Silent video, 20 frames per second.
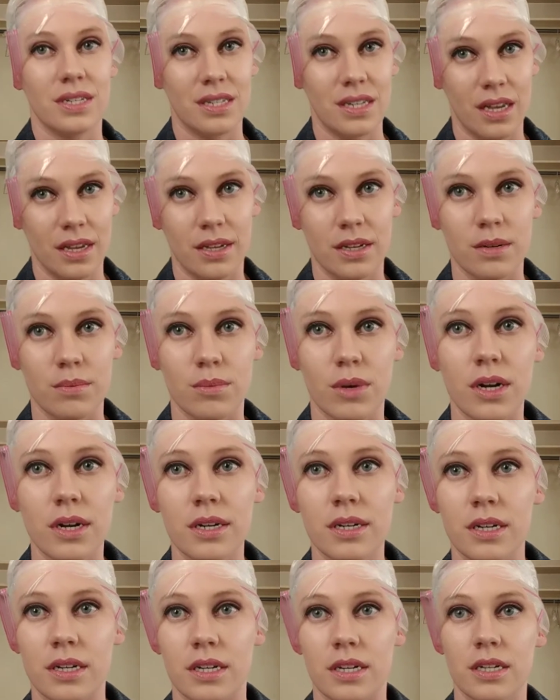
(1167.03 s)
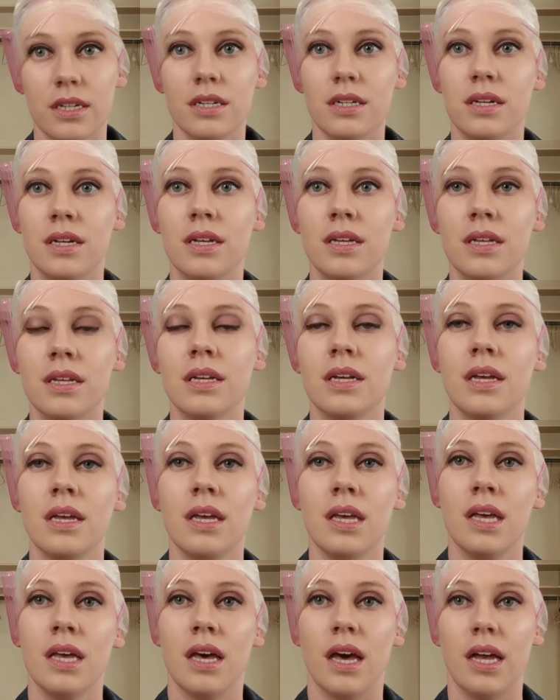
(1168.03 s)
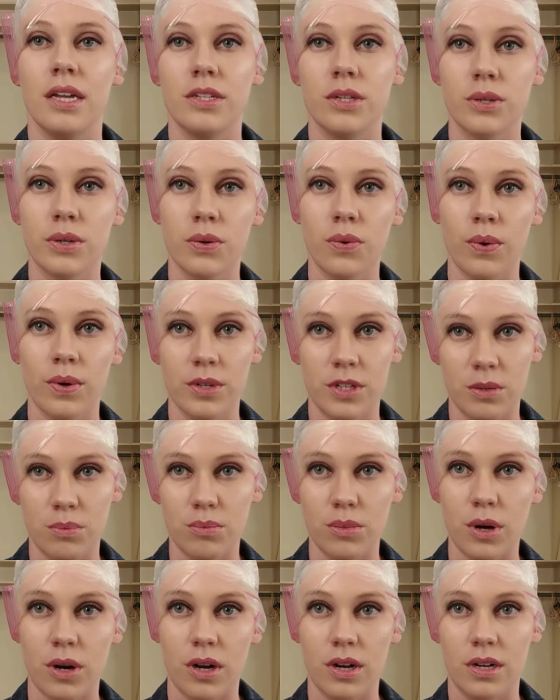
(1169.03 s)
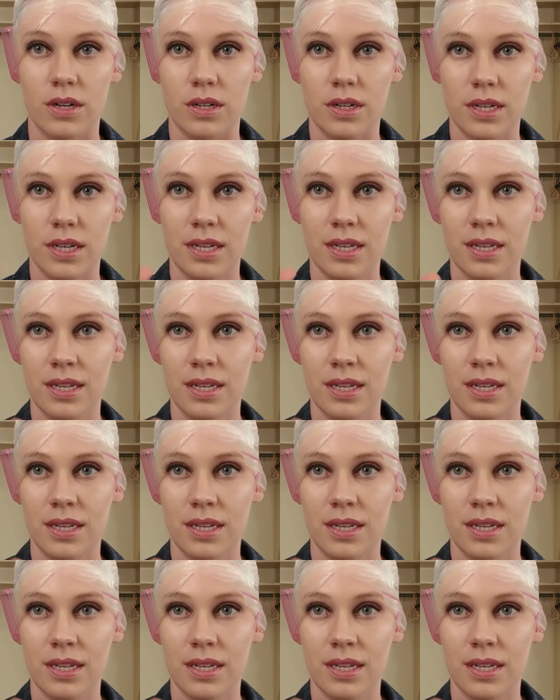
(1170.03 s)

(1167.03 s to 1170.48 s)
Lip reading: to take your marker and you're going to mark